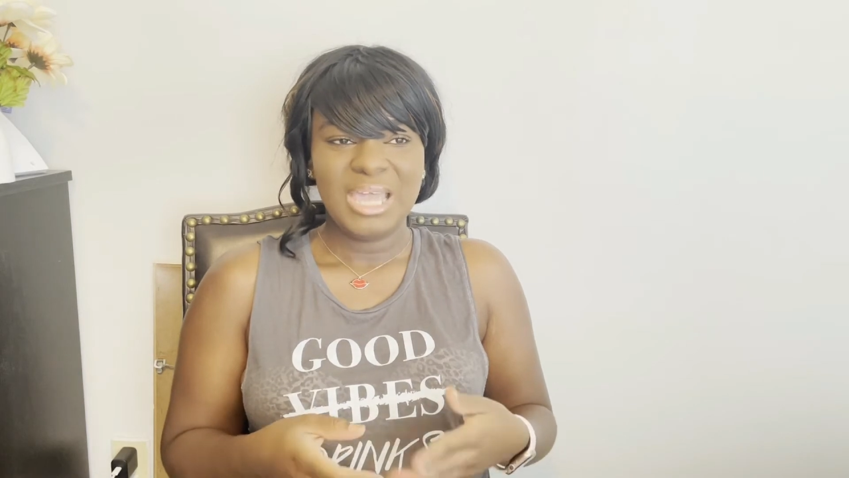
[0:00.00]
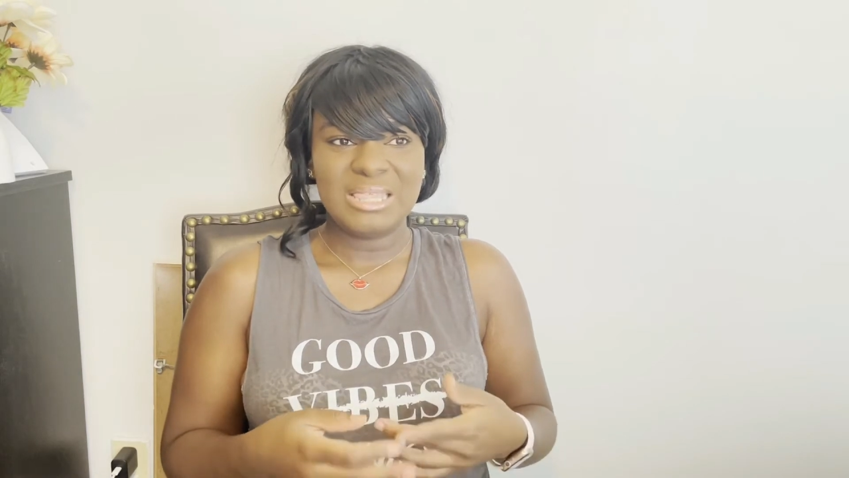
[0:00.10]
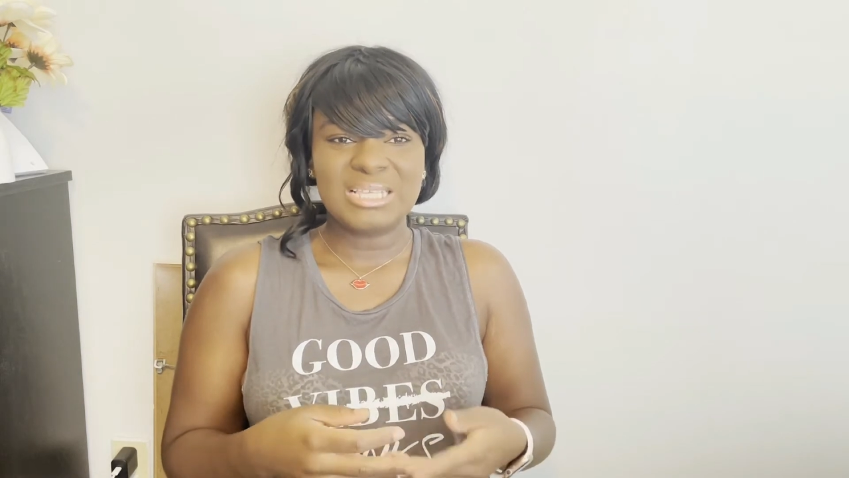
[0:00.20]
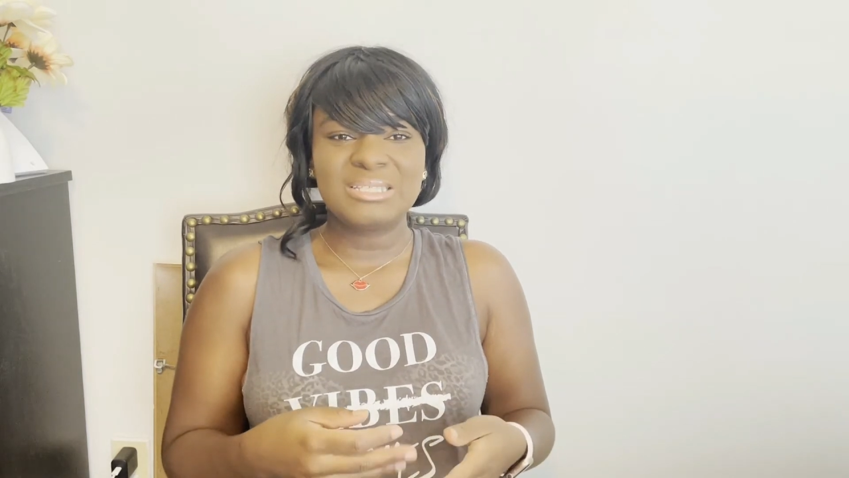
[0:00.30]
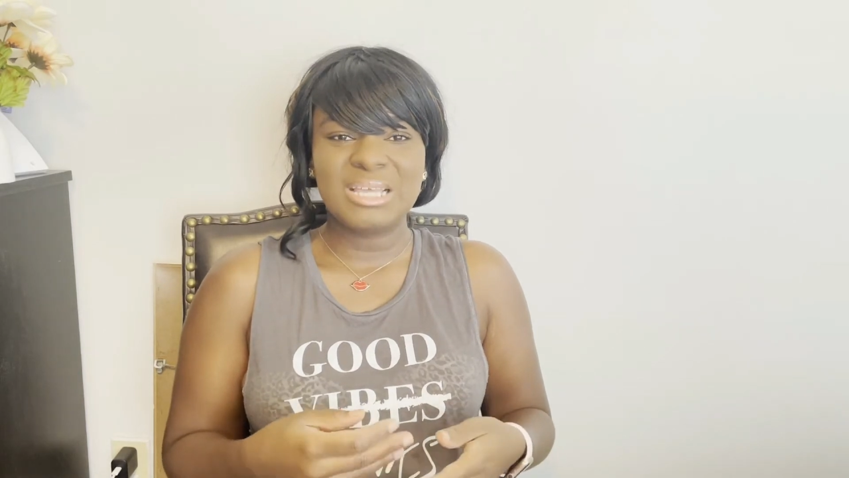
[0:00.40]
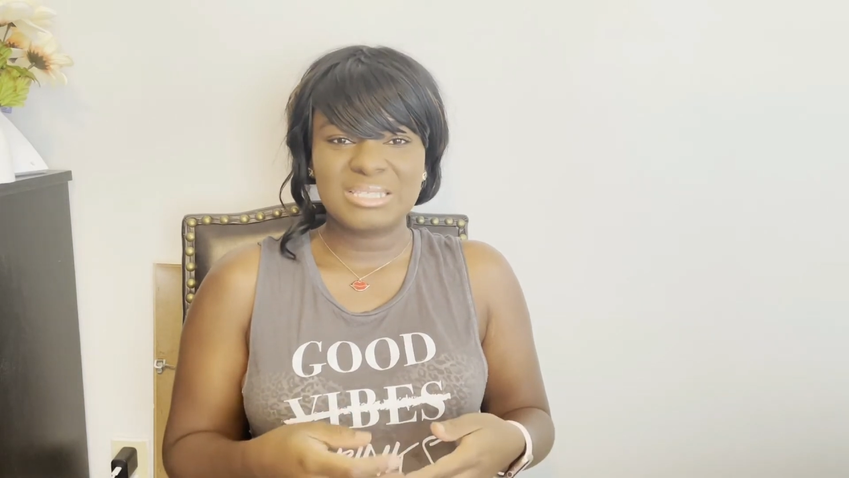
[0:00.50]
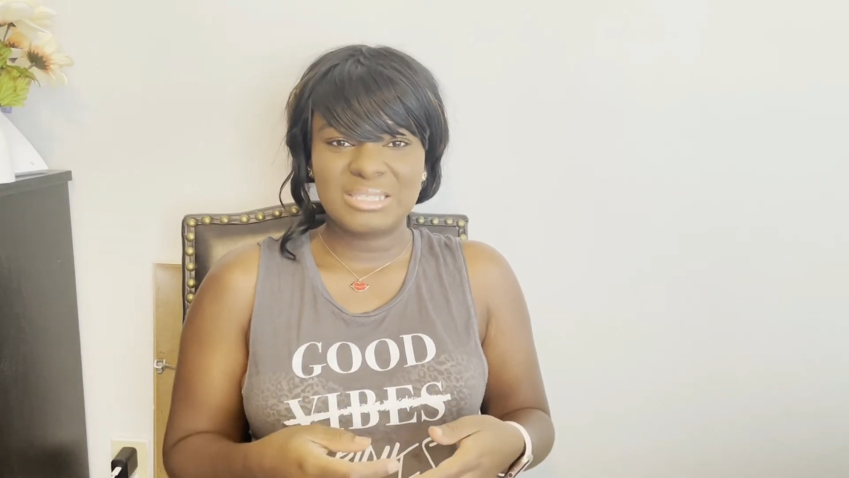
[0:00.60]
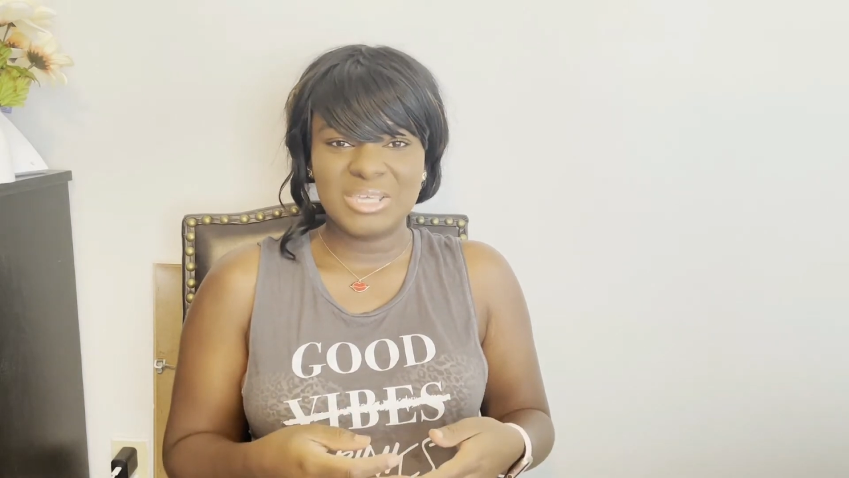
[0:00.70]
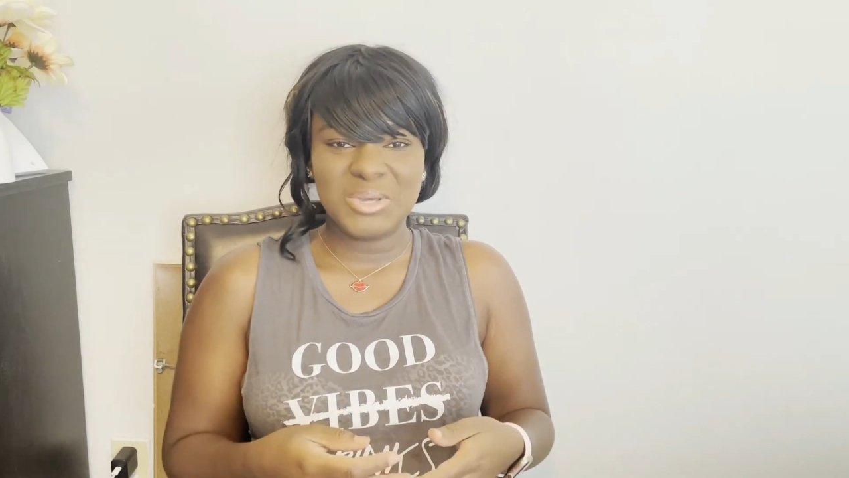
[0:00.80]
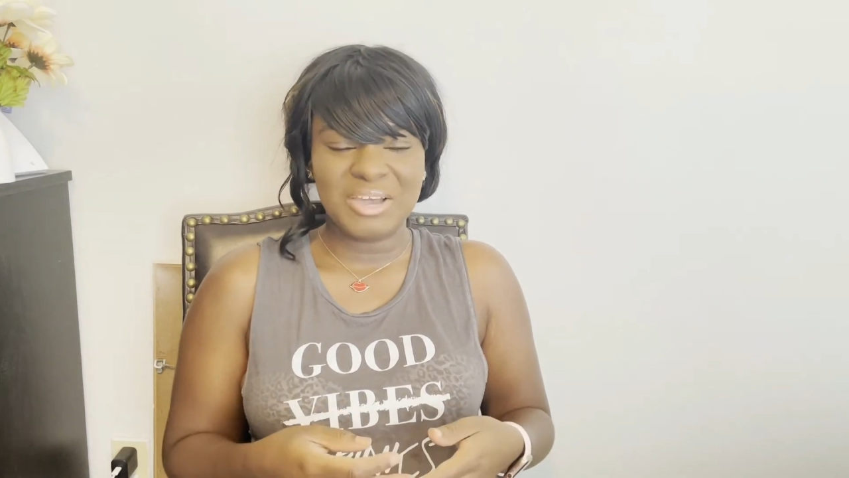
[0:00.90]
And that's the next
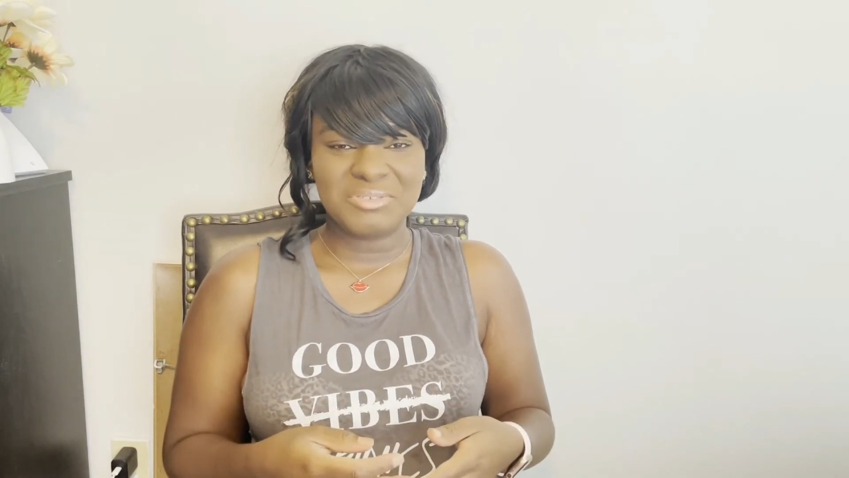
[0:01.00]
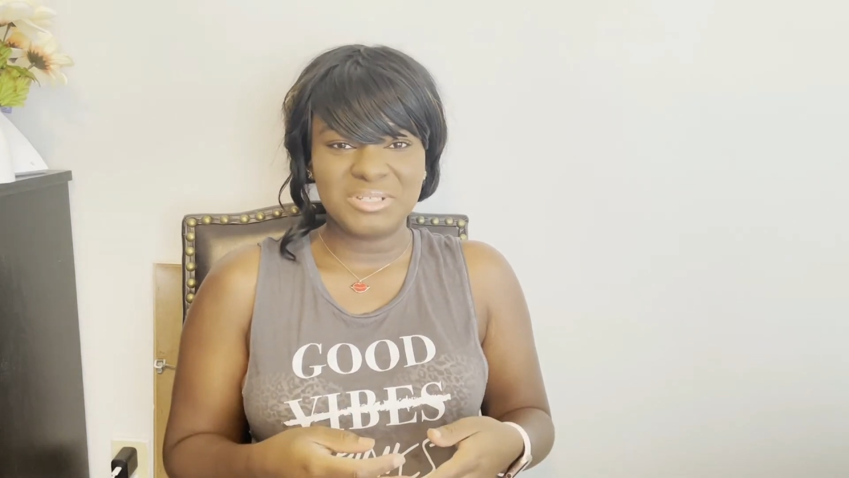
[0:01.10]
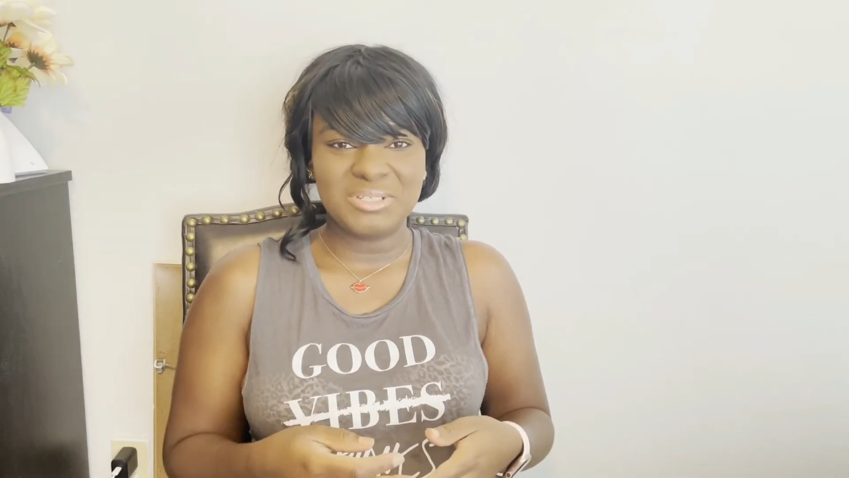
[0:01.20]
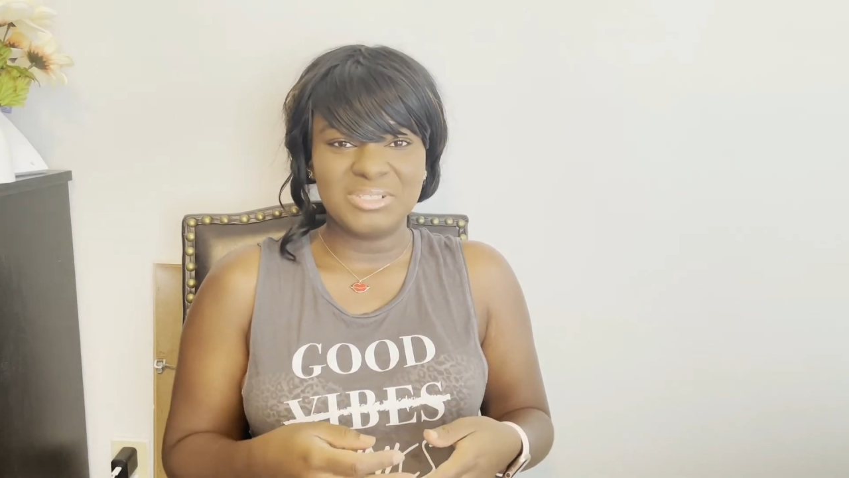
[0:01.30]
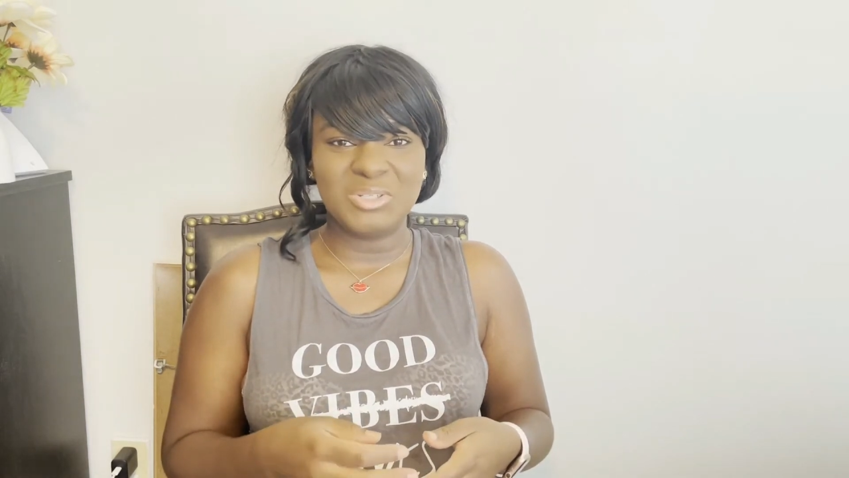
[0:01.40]
thing you have to